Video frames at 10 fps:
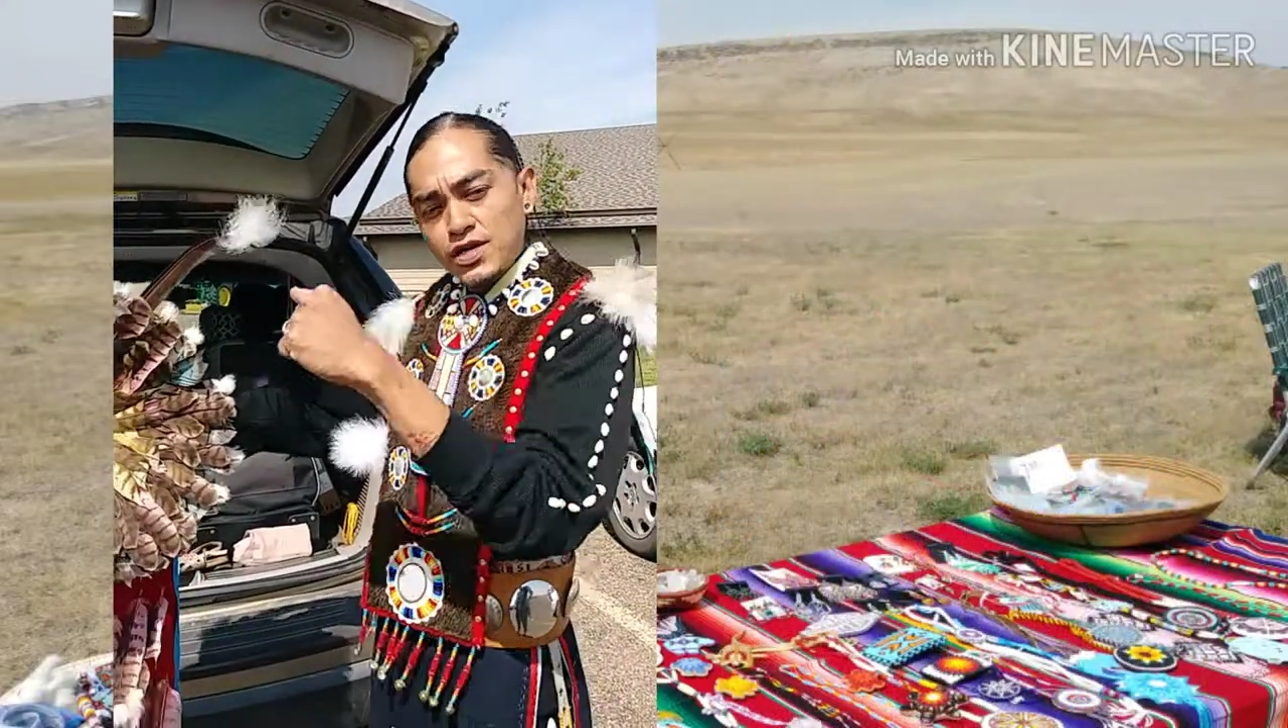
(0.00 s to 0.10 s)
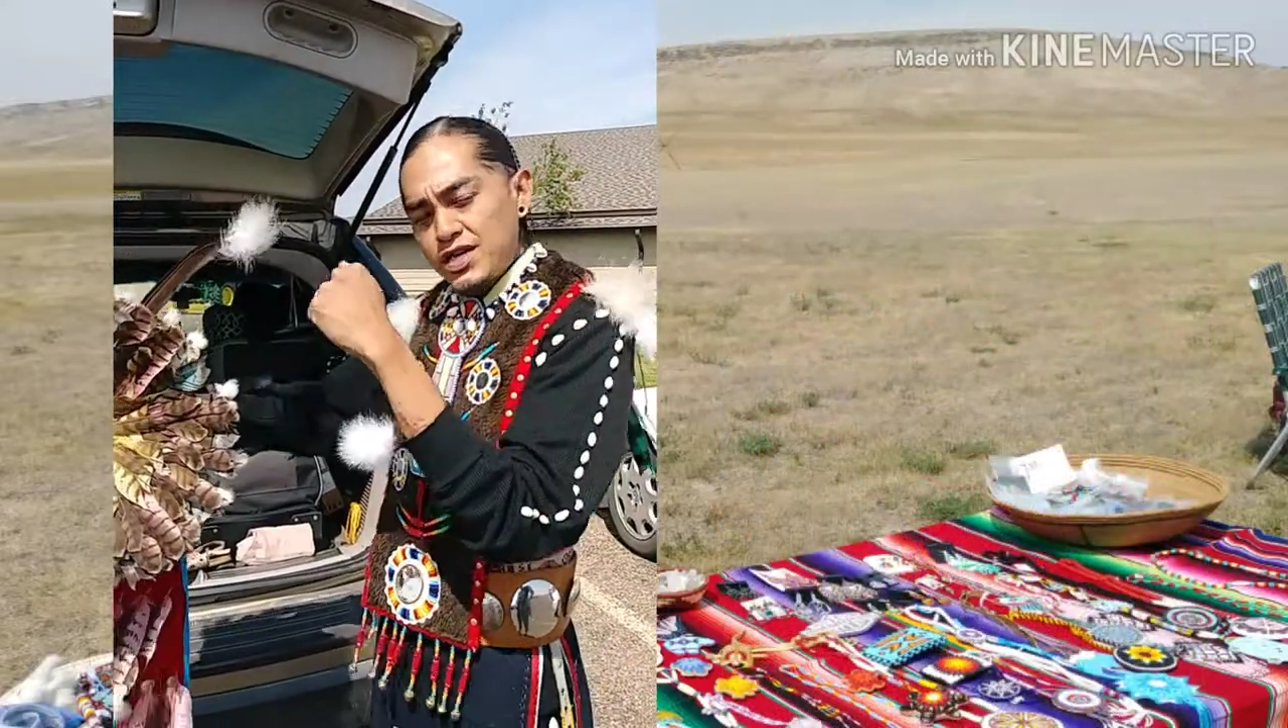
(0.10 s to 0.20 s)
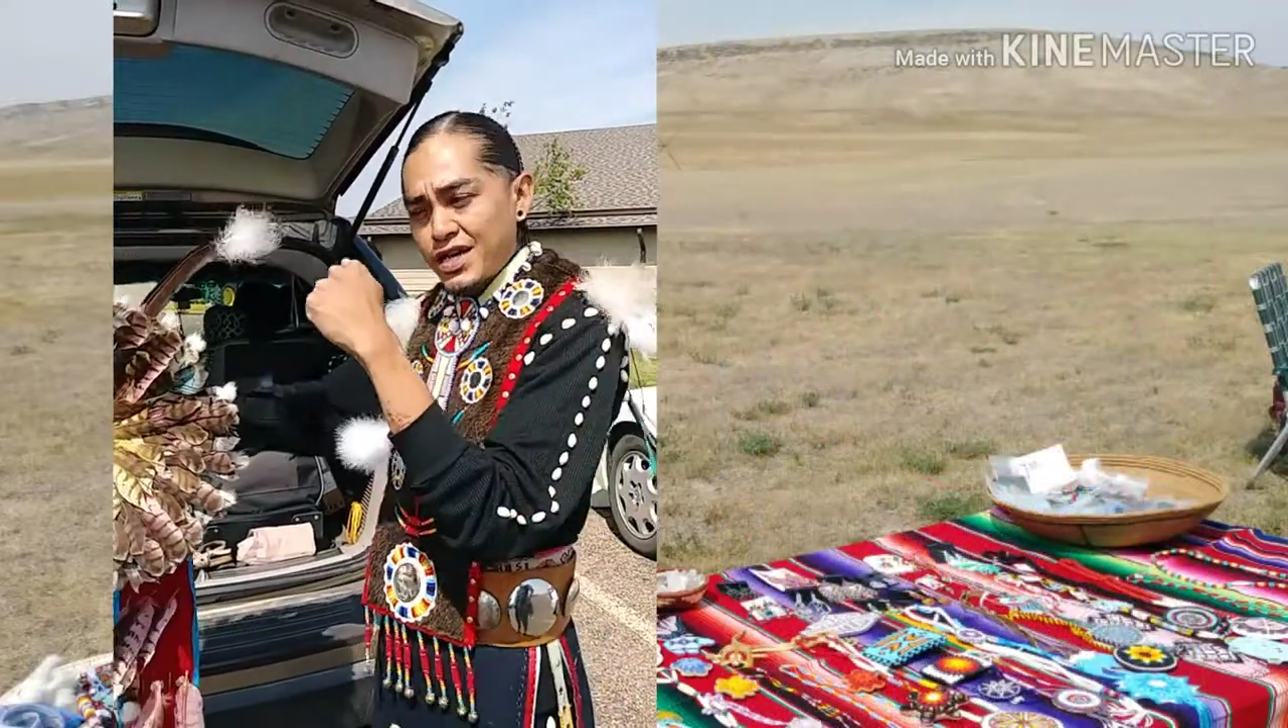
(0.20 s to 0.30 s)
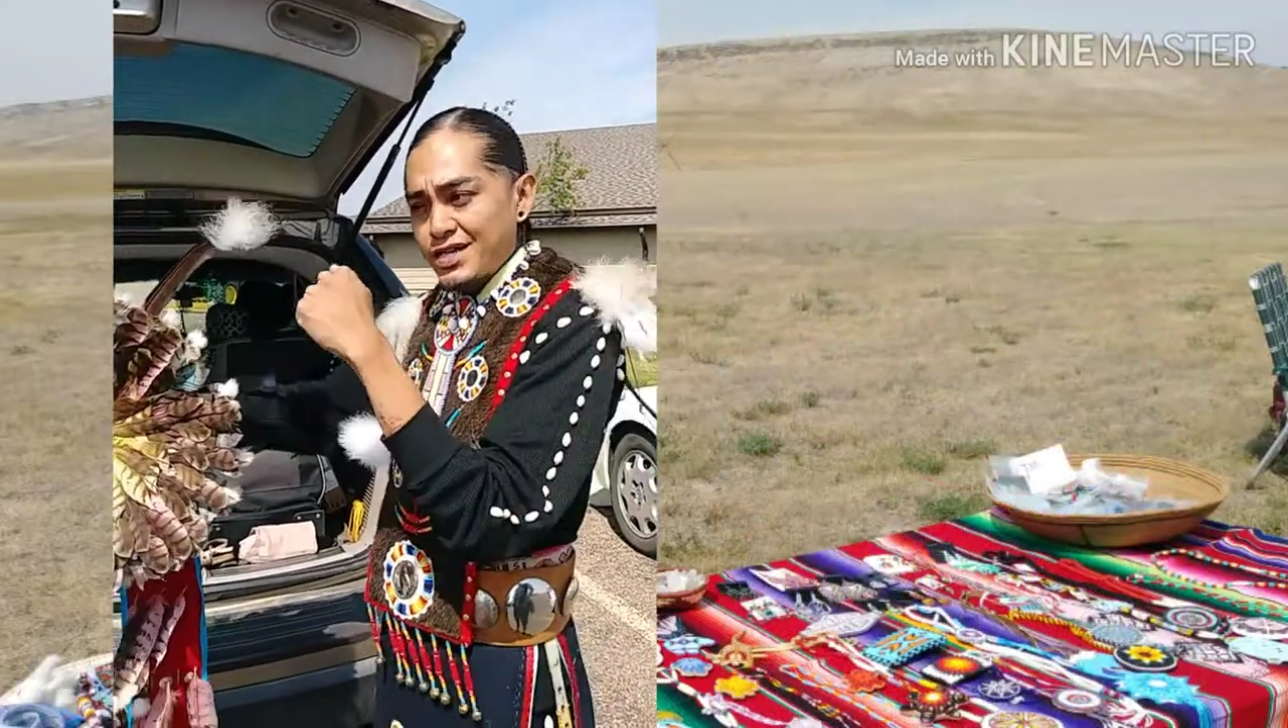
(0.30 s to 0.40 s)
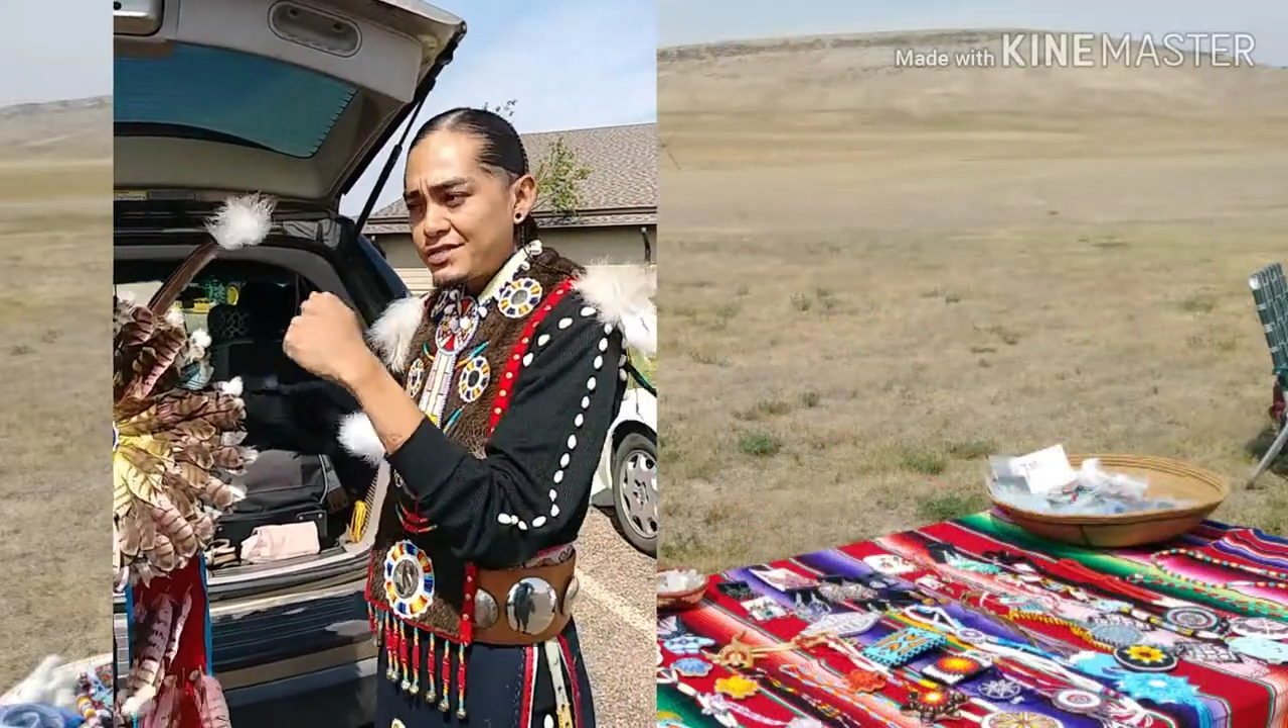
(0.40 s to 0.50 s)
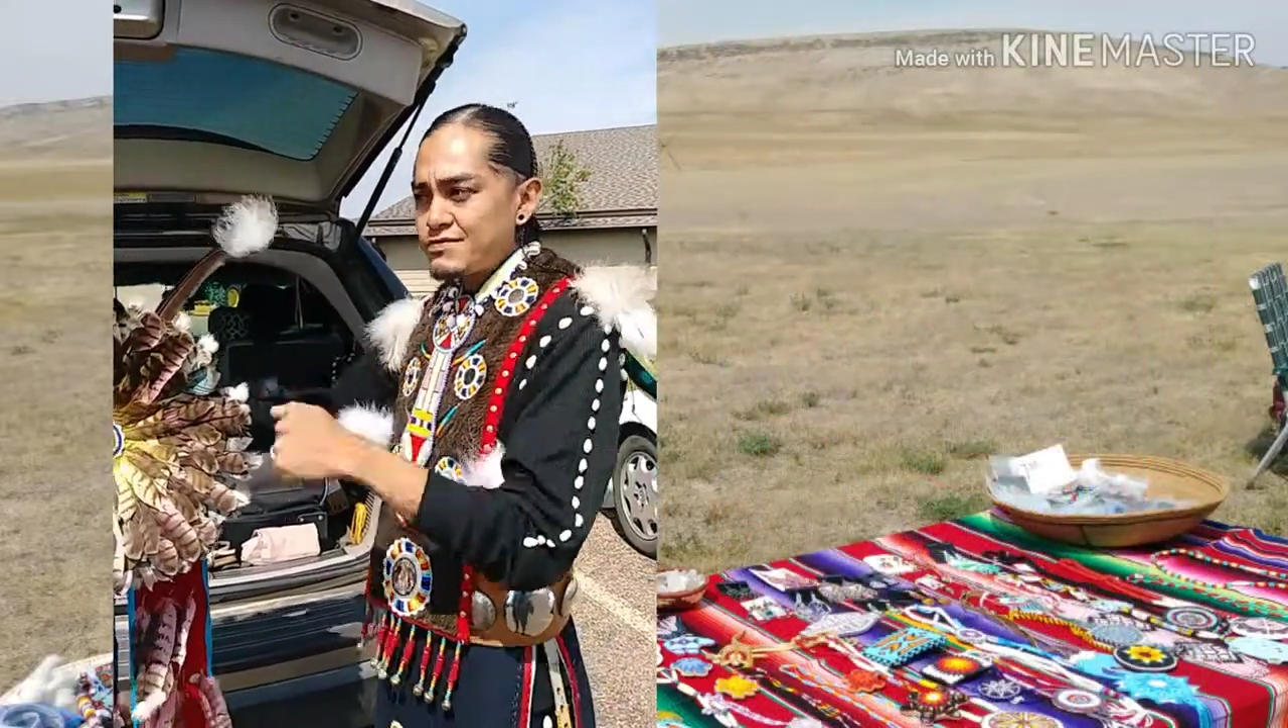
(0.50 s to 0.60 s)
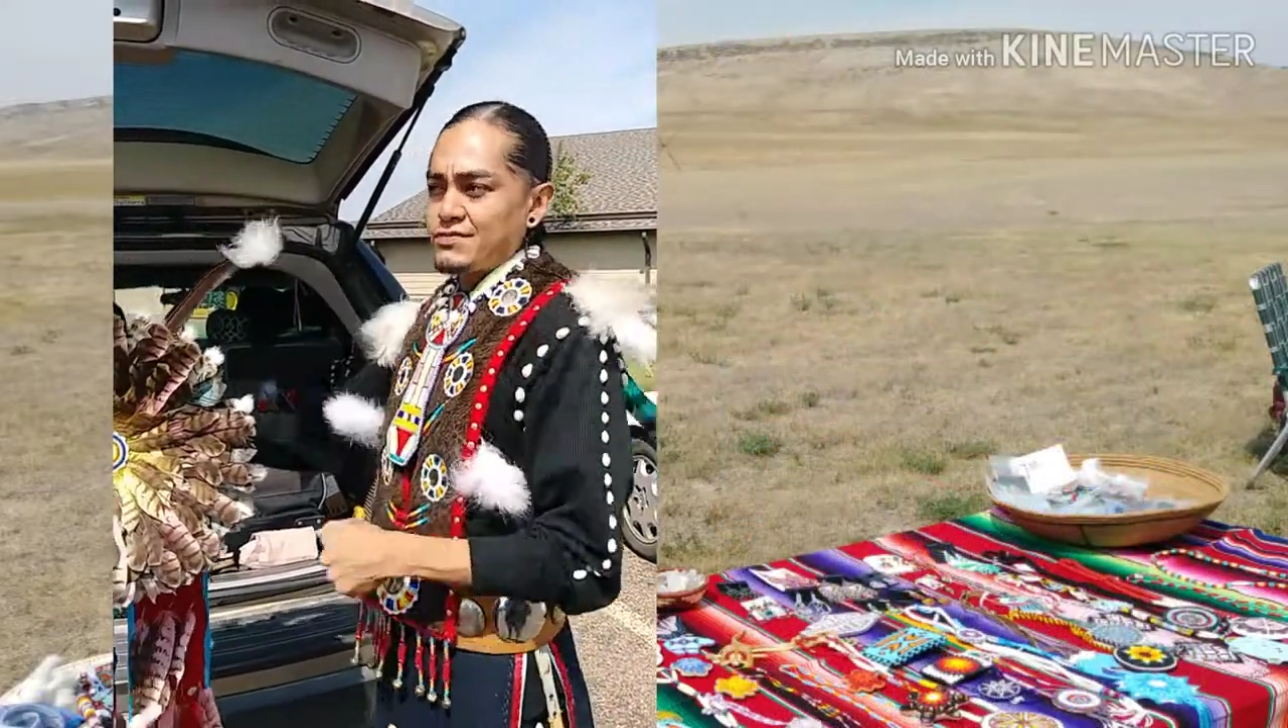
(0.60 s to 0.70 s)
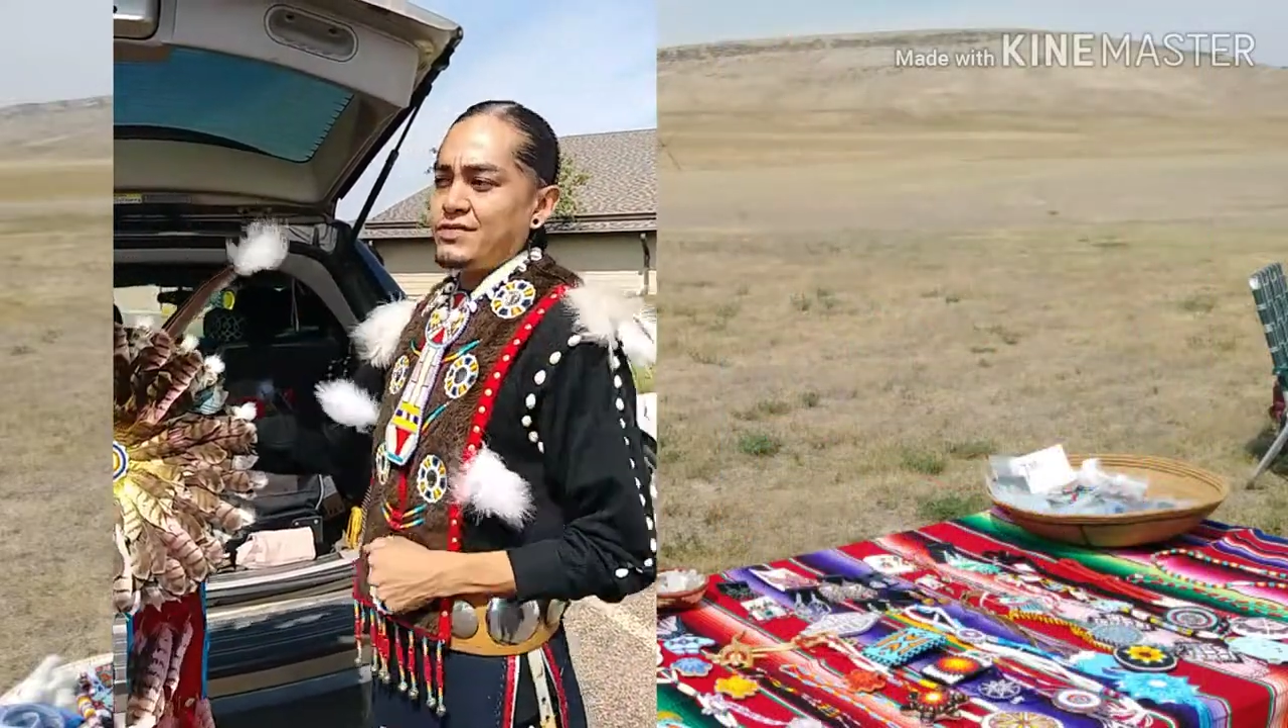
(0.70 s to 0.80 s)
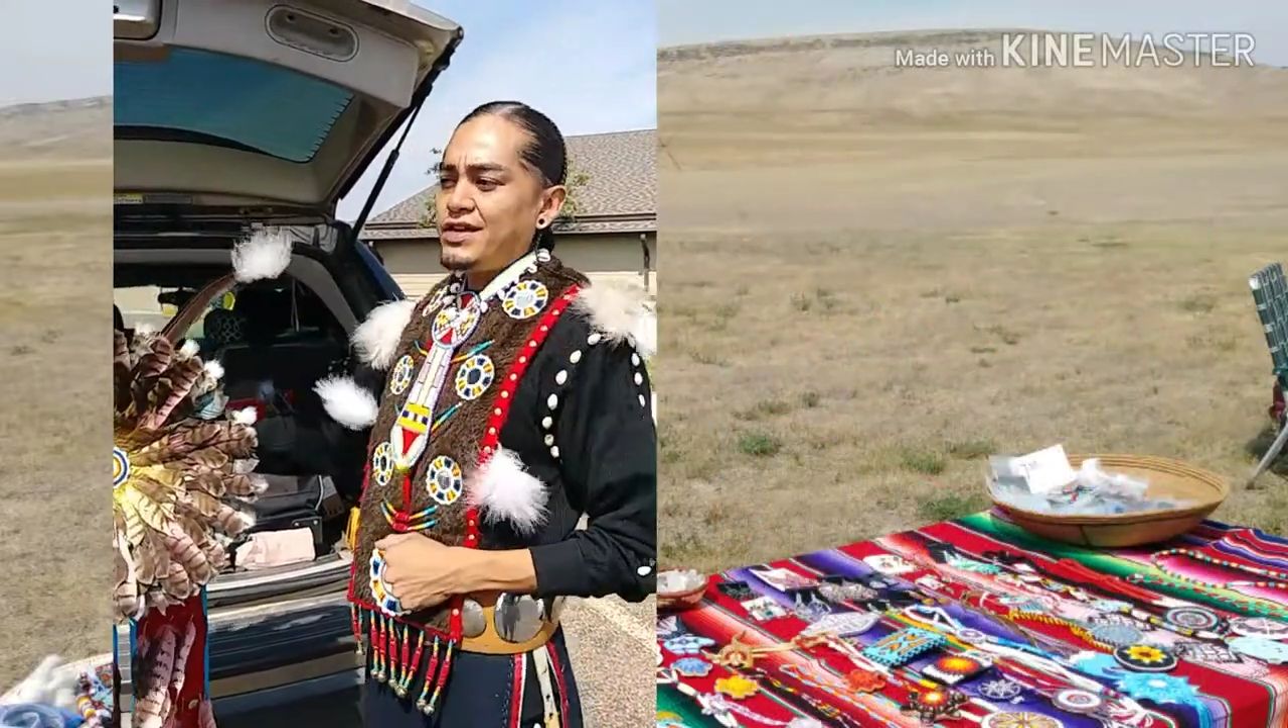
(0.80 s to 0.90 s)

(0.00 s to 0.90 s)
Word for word: a good hunt